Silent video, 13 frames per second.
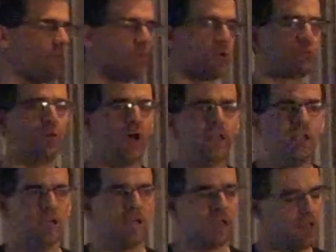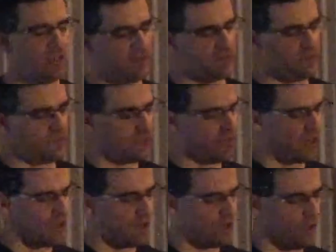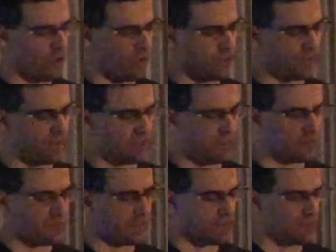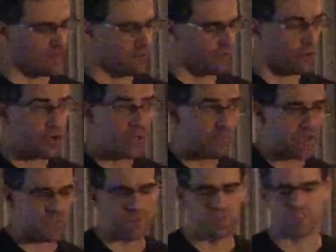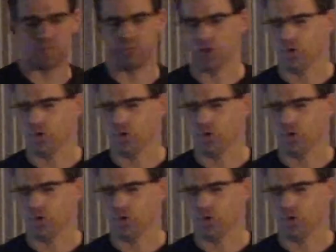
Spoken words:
we're running the learning management system, the